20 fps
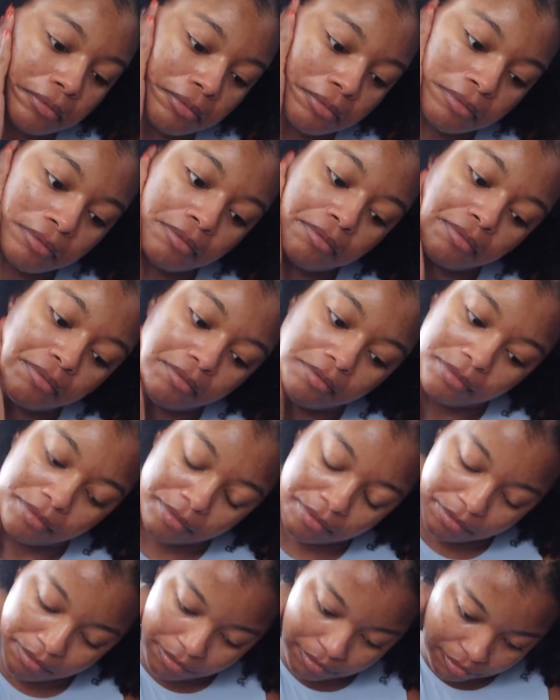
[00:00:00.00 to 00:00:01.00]
I will say
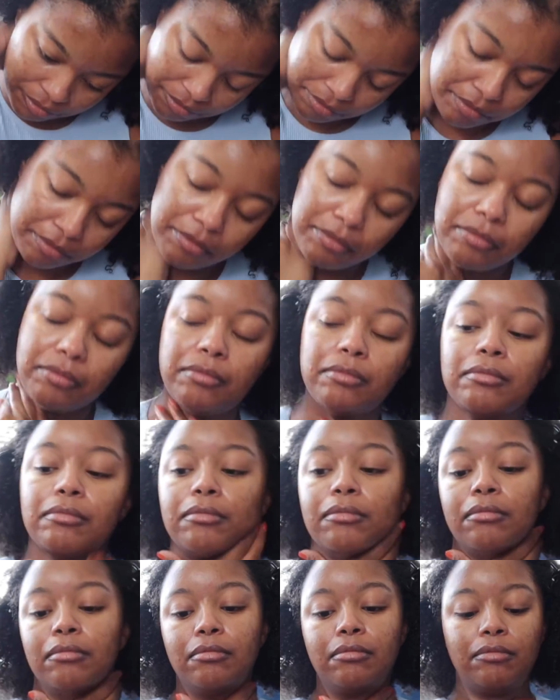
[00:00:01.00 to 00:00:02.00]
this has a very
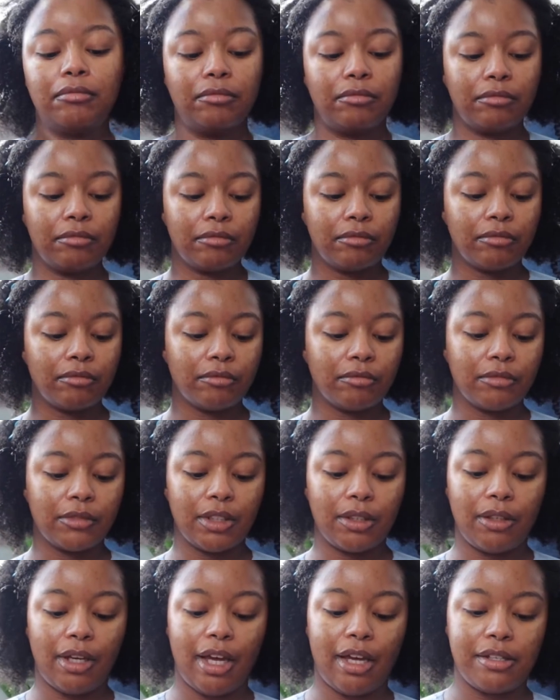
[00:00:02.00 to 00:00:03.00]
pleasant smell
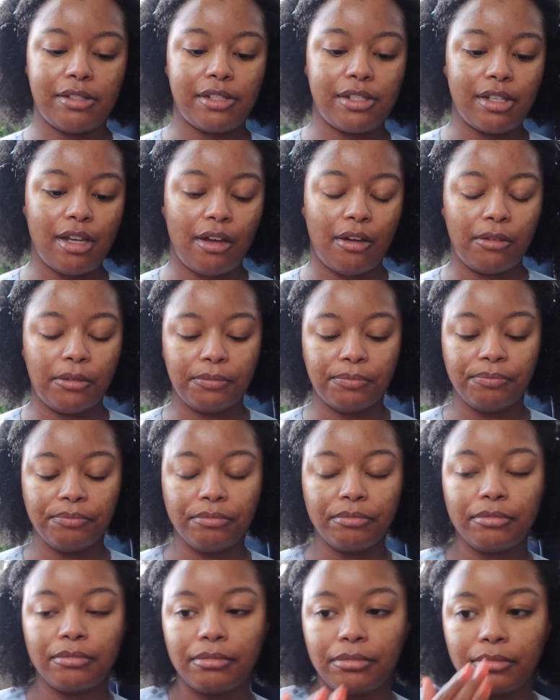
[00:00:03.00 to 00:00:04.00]
to it, and I
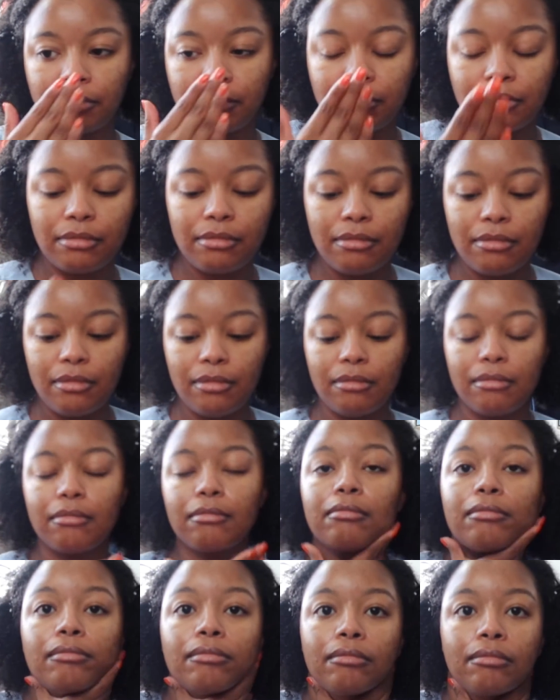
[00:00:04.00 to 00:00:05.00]
was actually surprised by
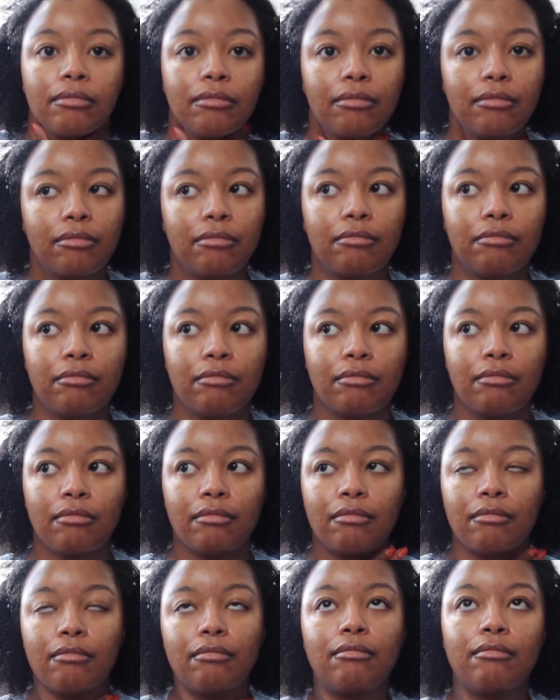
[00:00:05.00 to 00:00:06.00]
it. So
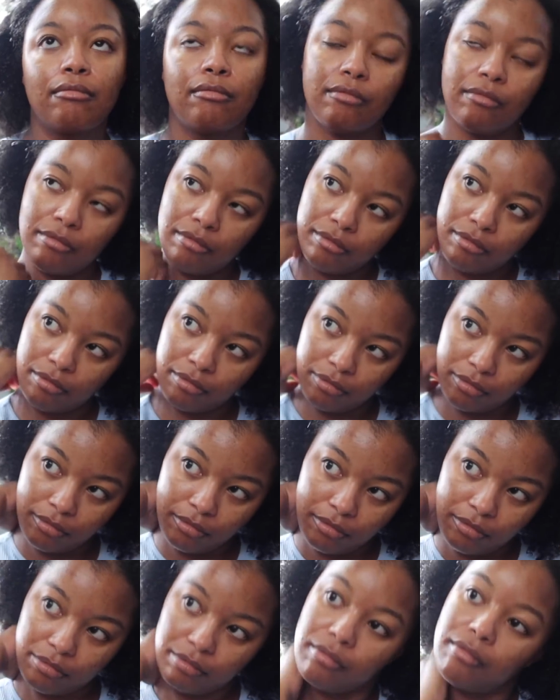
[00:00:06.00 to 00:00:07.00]
therefore it is
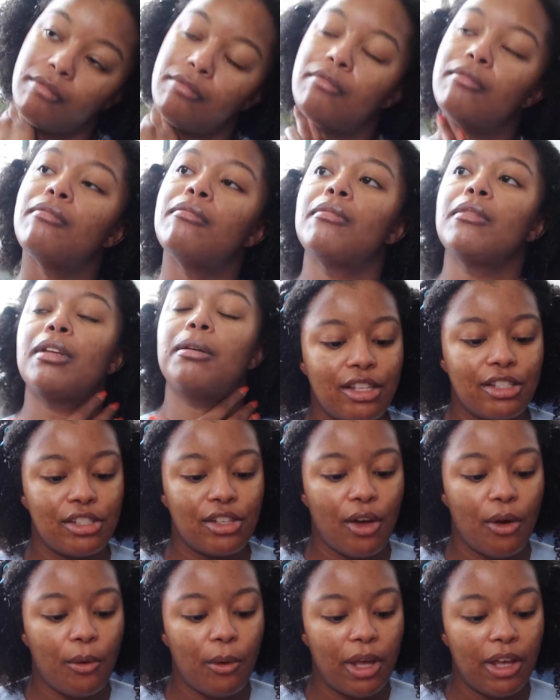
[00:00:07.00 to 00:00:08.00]
scented.
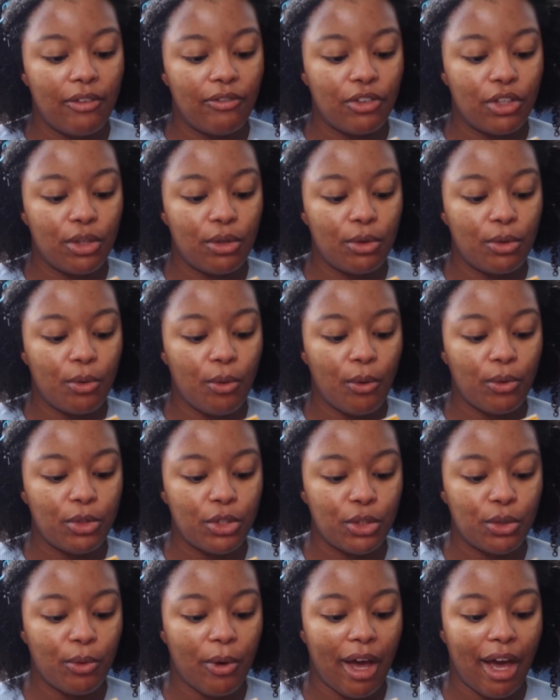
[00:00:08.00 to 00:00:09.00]
So if you
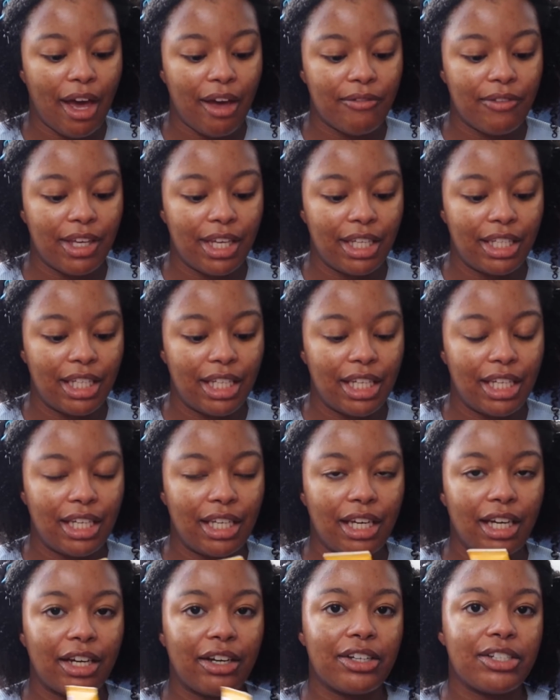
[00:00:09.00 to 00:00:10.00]
do have
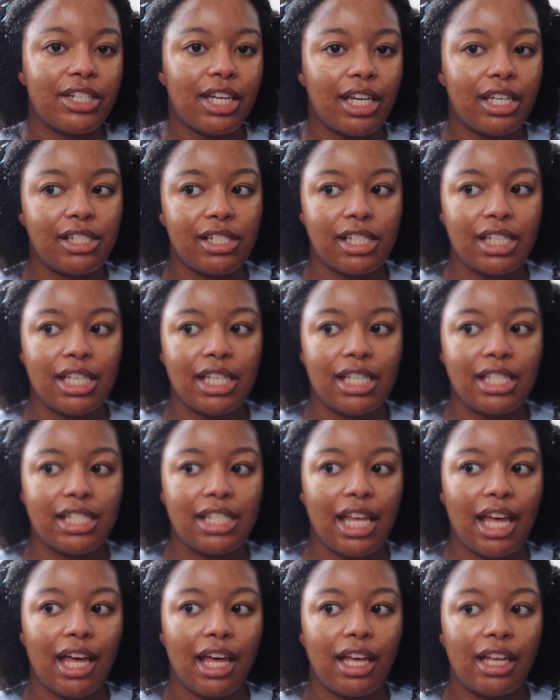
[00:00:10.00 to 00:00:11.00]
any irritations
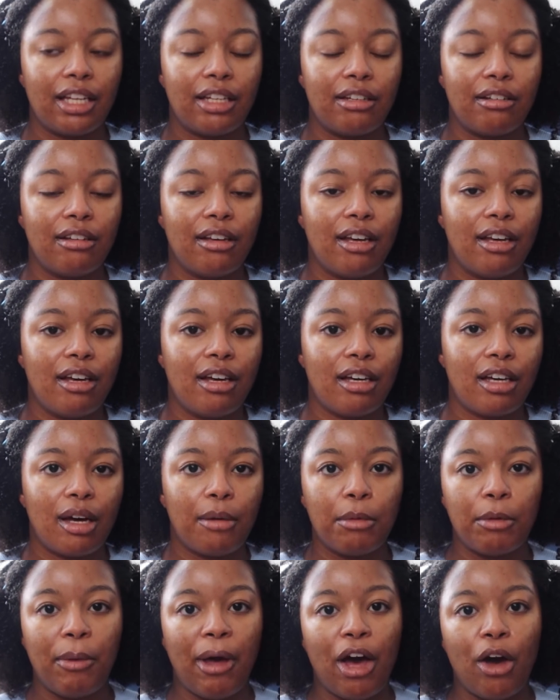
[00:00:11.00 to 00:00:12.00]
that
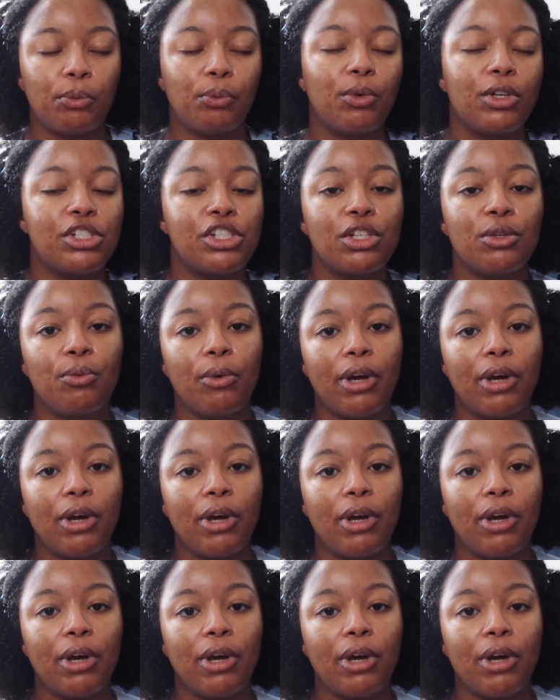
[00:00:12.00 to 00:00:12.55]
come about once you